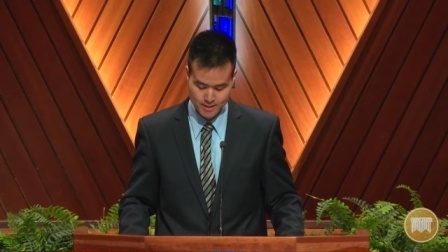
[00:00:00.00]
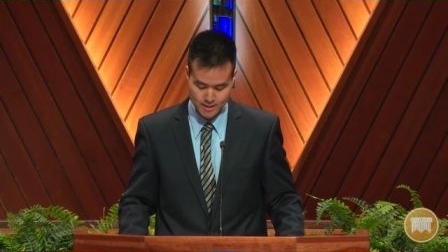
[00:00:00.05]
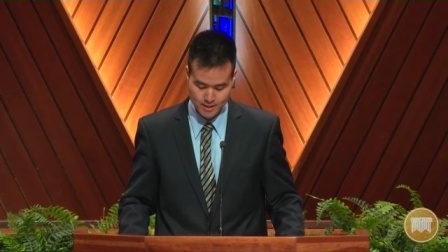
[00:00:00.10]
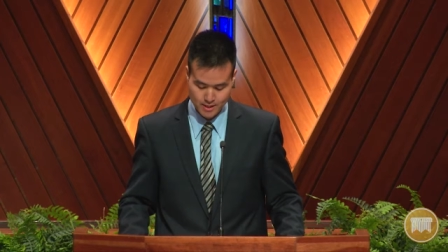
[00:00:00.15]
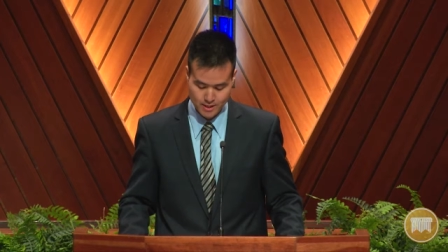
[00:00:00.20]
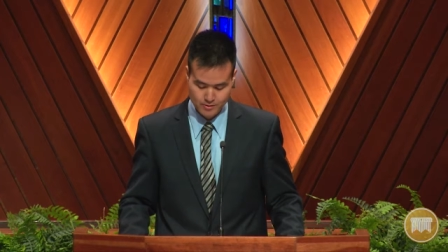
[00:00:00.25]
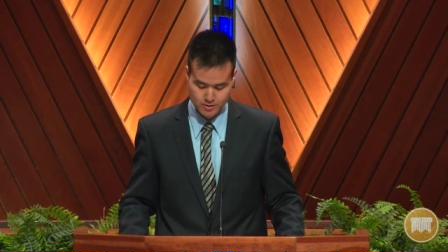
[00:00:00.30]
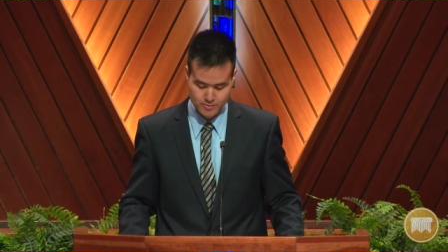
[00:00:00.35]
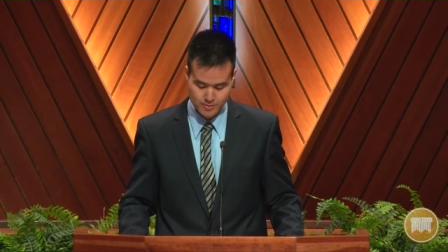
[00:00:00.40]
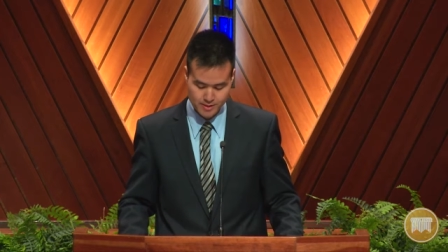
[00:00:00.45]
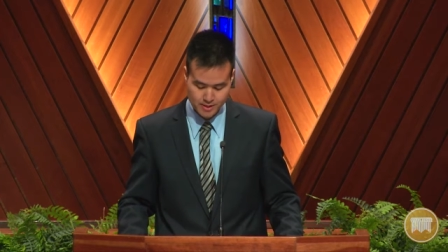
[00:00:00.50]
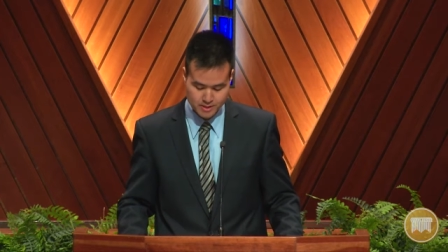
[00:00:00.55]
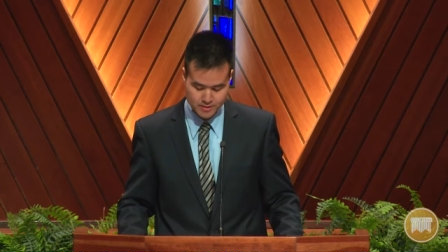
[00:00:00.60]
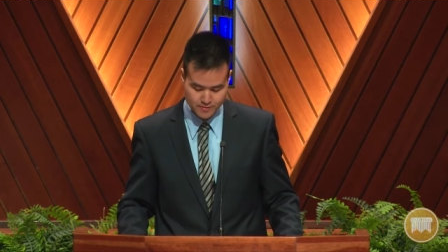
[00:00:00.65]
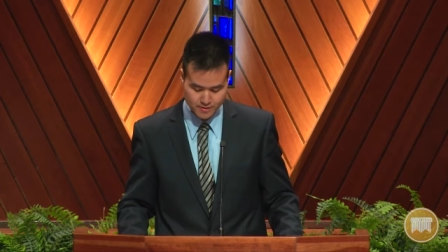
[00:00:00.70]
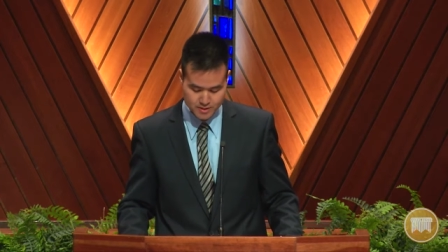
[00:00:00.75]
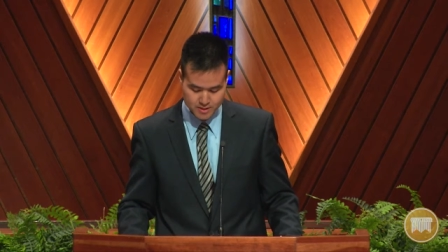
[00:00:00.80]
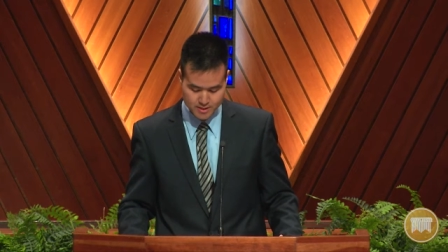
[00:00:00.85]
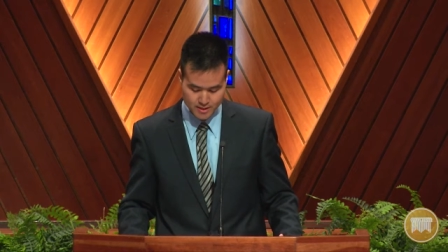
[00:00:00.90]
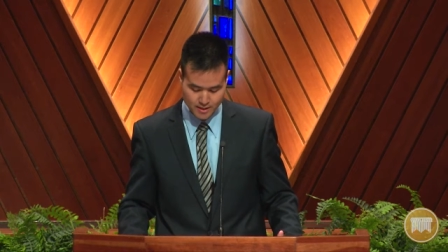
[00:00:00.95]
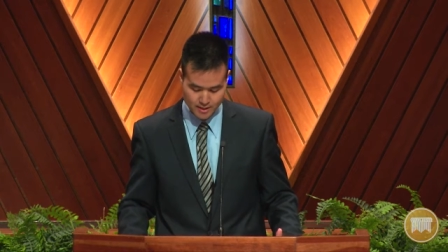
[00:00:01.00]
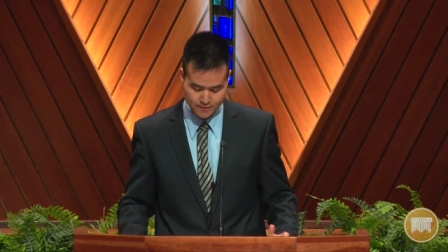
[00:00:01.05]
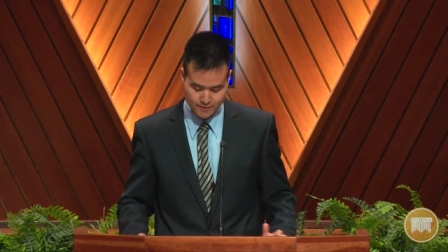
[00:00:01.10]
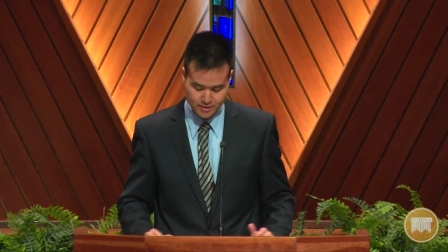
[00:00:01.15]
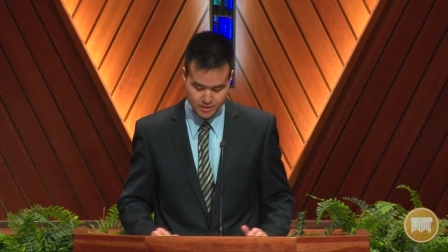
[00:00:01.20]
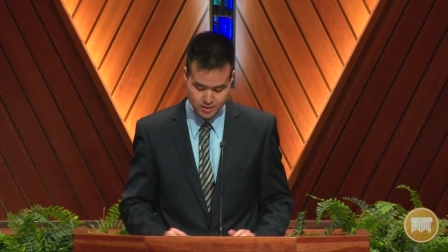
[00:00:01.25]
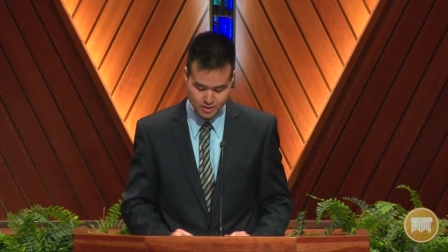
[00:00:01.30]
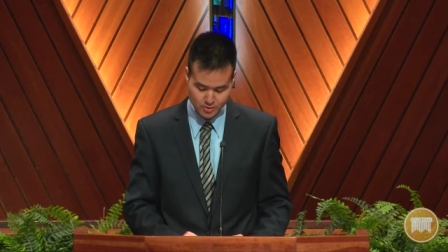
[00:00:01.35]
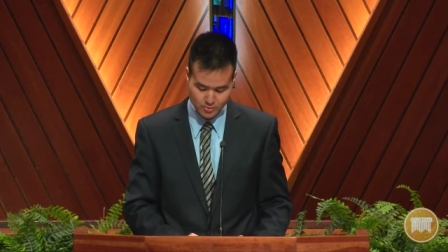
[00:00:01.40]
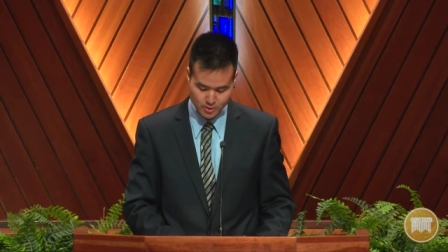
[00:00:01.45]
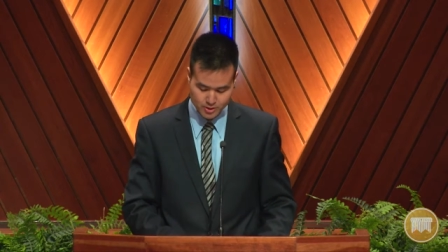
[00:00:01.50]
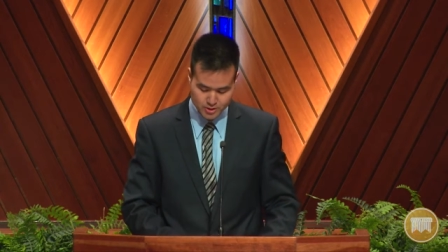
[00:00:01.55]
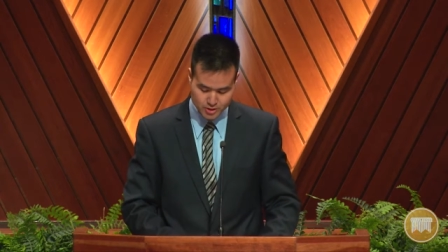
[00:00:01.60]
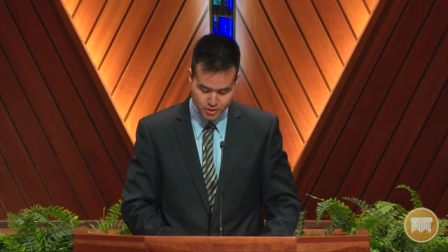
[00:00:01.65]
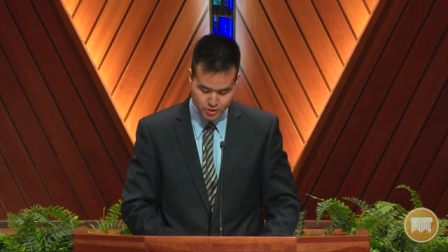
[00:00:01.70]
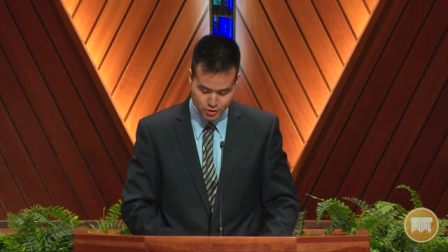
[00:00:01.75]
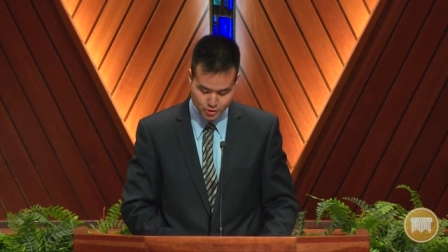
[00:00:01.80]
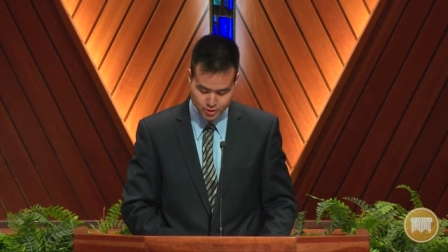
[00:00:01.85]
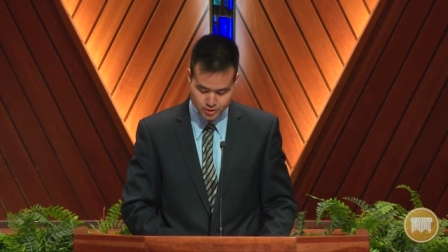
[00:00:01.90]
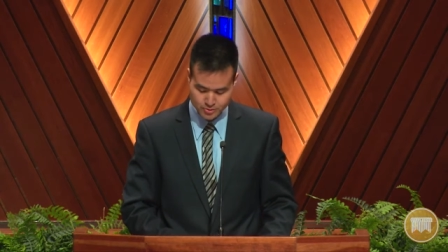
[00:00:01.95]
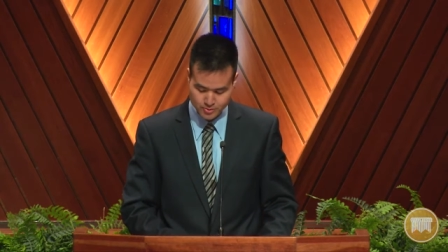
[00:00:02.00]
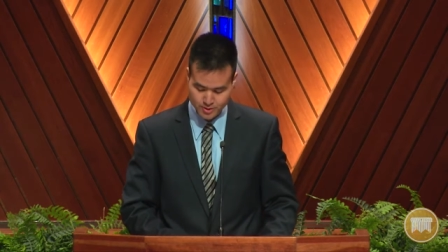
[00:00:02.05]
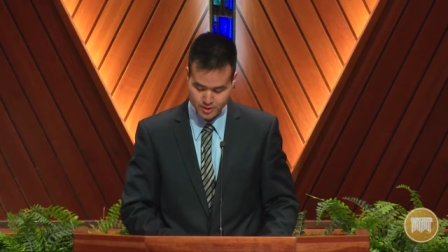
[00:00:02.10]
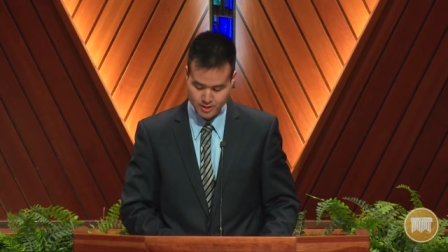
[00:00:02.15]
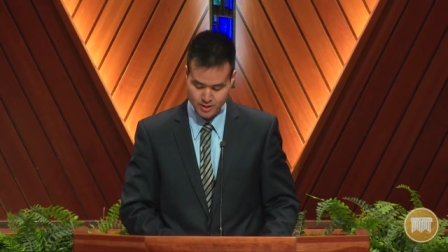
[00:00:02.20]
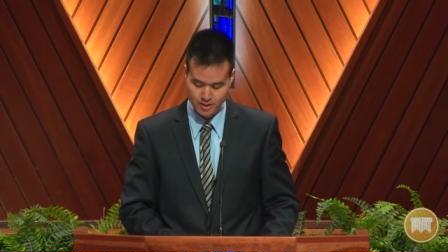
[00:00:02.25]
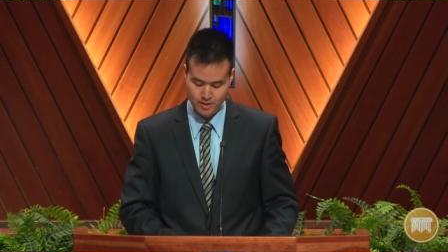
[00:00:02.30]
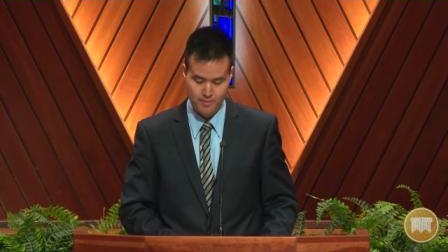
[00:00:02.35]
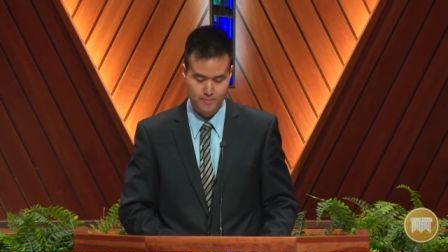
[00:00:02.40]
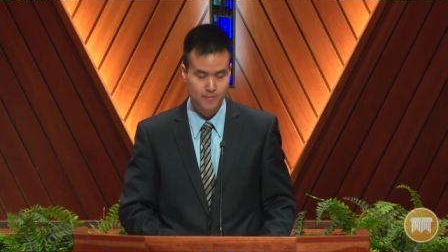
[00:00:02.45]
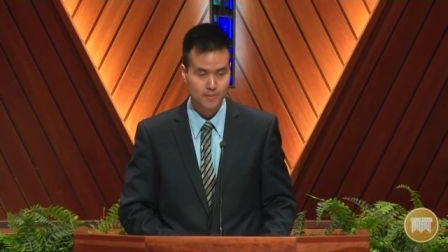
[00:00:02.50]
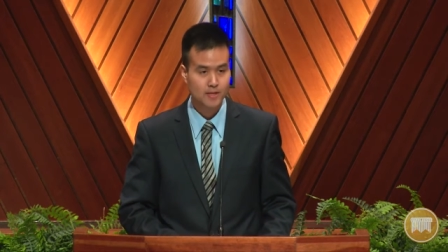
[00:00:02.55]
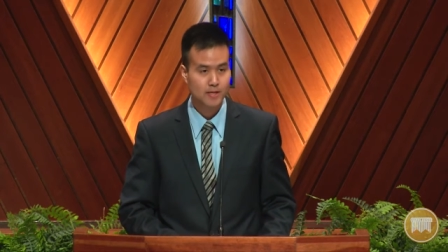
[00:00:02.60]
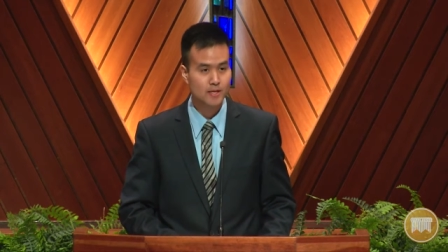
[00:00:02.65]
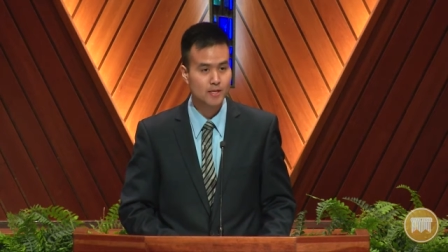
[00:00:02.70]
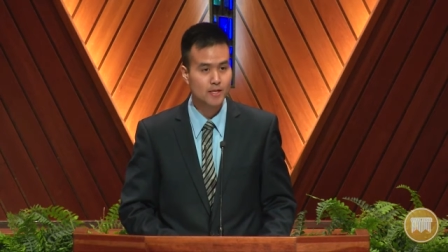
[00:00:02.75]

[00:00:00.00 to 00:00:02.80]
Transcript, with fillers: it was because of this that I eventually went to church with them.